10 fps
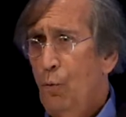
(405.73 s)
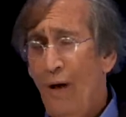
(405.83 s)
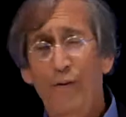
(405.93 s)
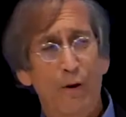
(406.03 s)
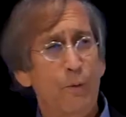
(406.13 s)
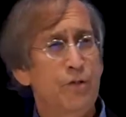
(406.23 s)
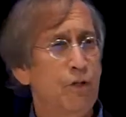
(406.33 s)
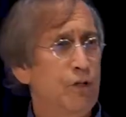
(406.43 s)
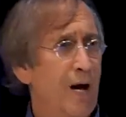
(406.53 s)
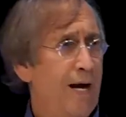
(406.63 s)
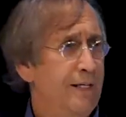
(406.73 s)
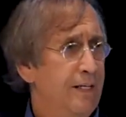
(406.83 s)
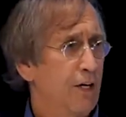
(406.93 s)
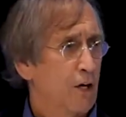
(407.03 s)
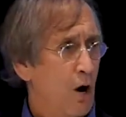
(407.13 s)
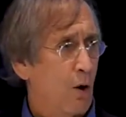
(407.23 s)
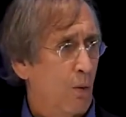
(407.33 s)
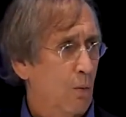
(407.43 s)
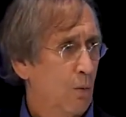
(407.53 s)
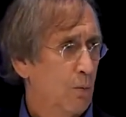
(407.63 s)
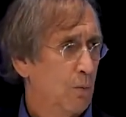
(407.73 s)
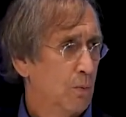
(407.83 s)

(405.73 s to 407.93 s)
whether it was a good idea to go.